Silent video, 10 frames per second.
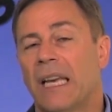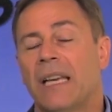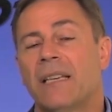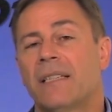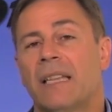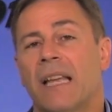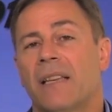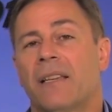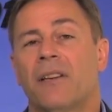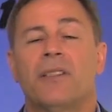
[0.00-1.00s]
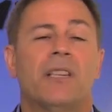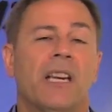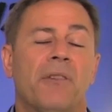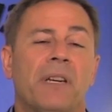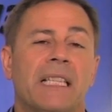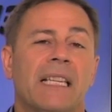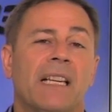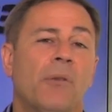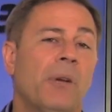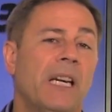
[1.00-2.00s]
is that there's an increase in
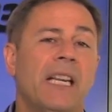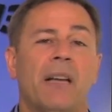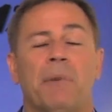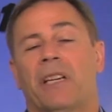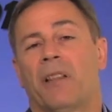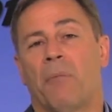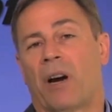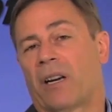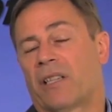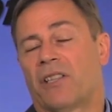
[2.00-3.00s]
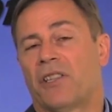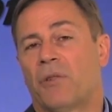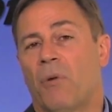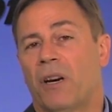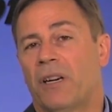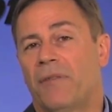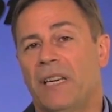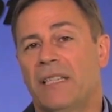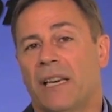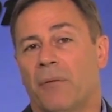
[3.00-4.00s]
liquidity coming to the market, such as quantitative
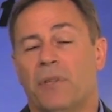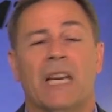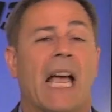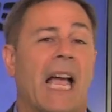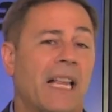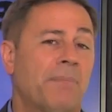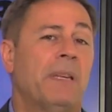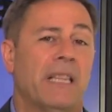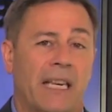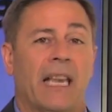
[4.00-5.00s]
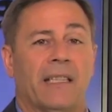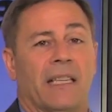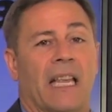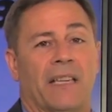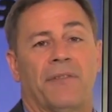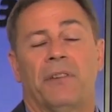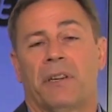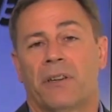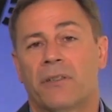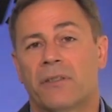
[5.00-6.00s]
easing, which has been the case in the last few
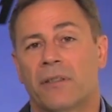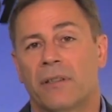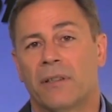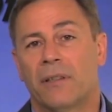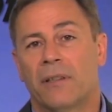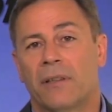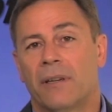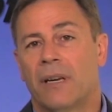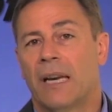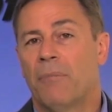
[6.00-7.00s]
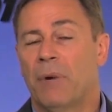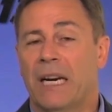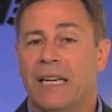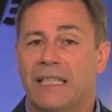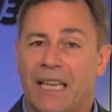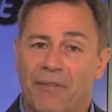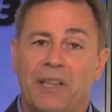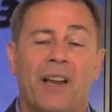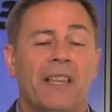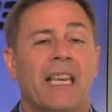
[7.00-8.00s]
years. But it is
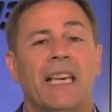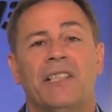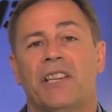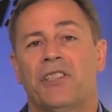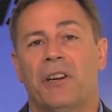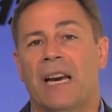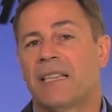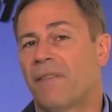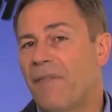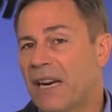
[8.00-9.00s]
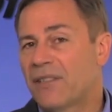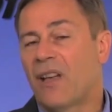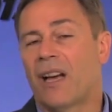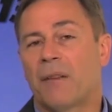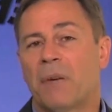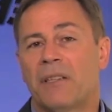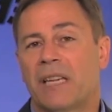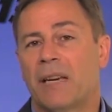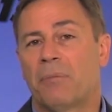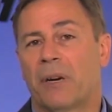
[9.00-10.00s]
definitely not the case this year, as the Fed is talking about
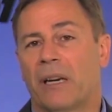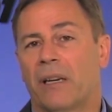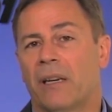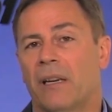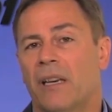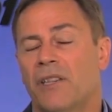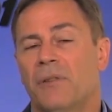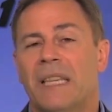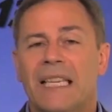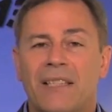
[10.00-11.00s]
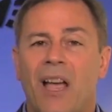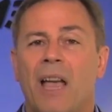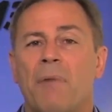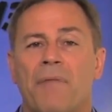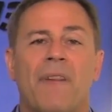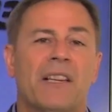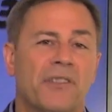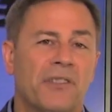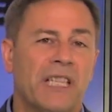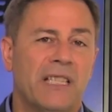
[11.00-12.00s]
tapering. So at this time,
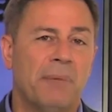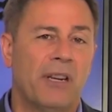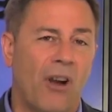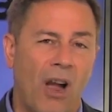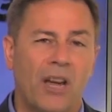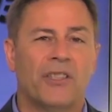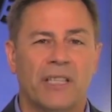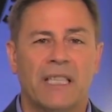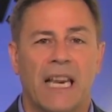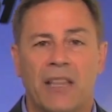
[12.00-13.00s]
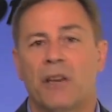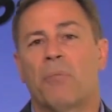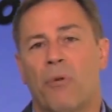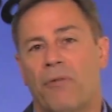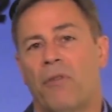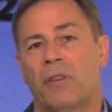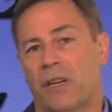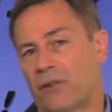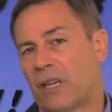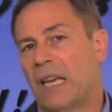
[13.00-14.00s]
investors need to be cautious in their
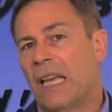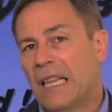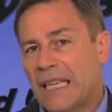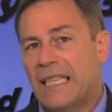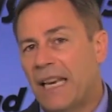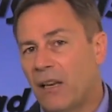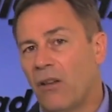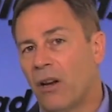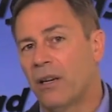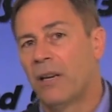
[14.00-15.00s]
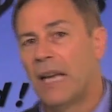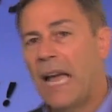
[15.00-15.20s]
portfolios. Let's take a look